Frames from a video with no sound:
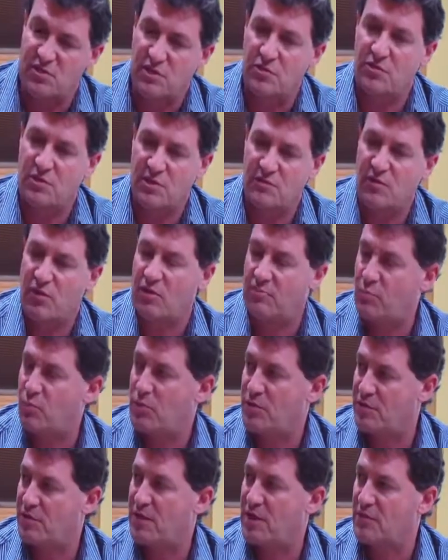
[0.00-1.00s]
So it's a very
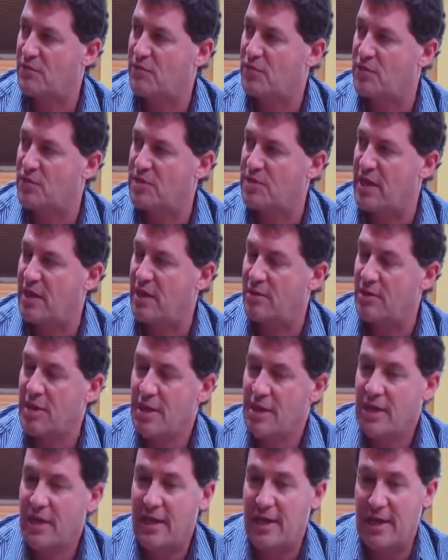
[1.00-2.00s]
important thing for the town.
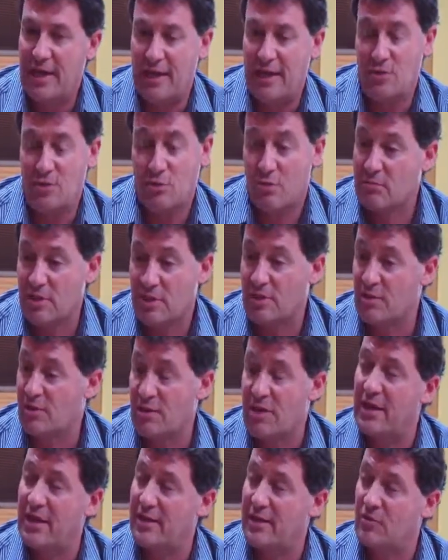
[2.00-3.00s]
And normally there are
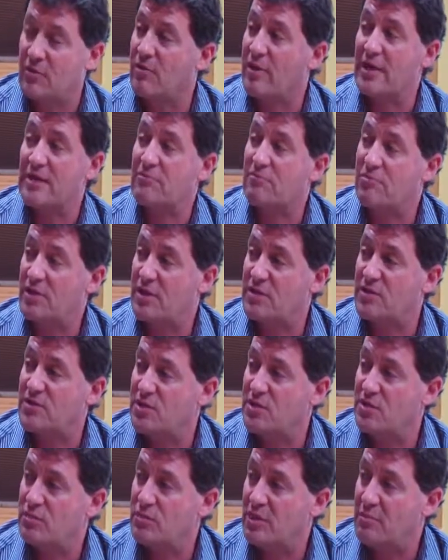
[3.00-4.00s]
a lot of great things
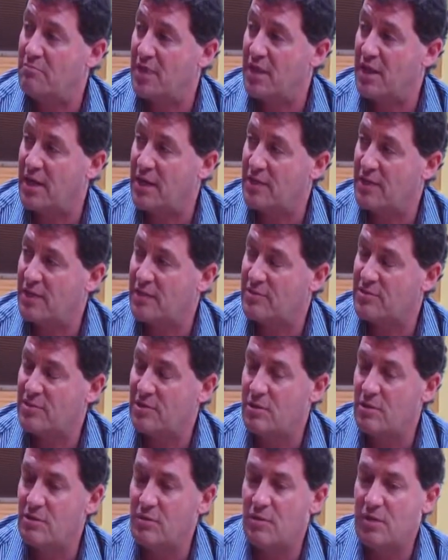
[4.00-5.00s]
that you can buy there.
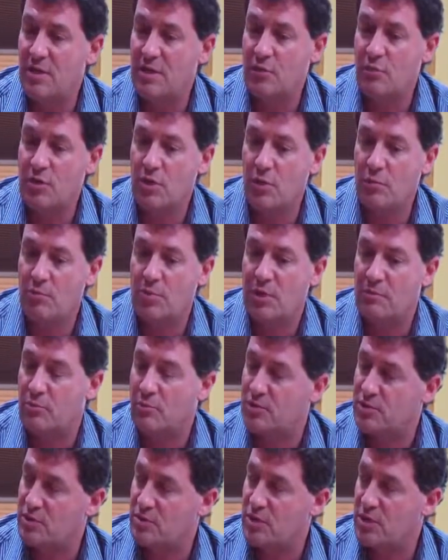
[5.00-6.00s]
So we hope people
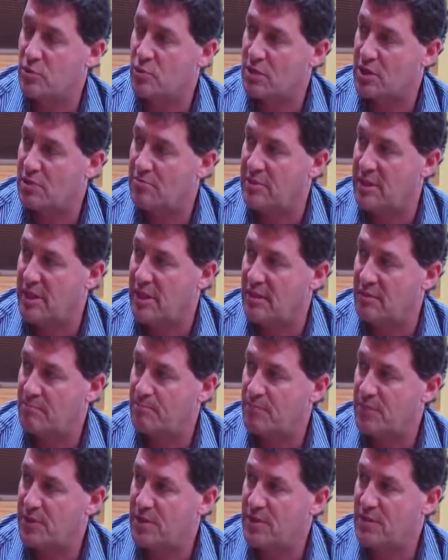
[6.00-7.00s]
certainly will come down
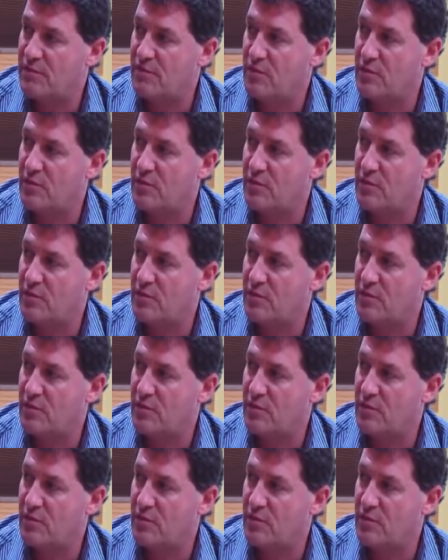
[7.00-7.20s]
for that.